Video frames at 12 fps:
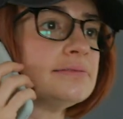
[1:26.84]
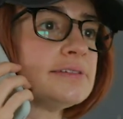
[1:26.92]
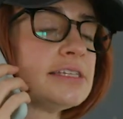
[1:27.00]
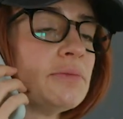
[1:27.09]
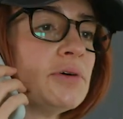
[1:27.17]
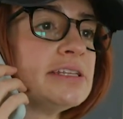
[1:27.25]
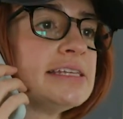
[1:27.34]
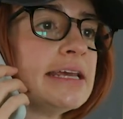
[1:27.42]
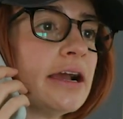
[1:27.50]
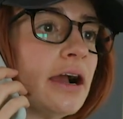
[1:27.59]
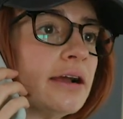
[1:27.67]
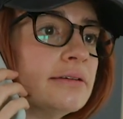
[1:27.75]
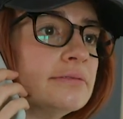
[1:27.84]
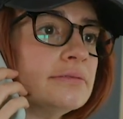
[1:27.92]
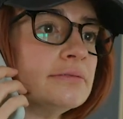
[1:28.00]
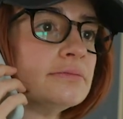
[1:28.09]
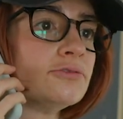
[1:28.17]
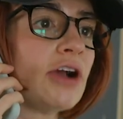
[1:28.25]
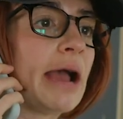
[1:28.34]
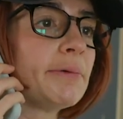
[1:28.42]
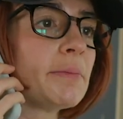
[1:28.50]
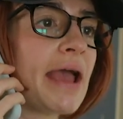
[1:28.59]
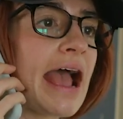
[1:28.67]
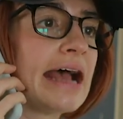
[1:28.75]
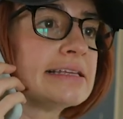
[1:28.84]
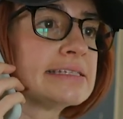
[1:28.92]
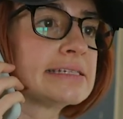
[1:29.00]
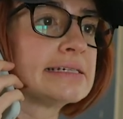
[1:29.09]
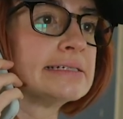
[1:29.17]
Someone's here. Grab your mask.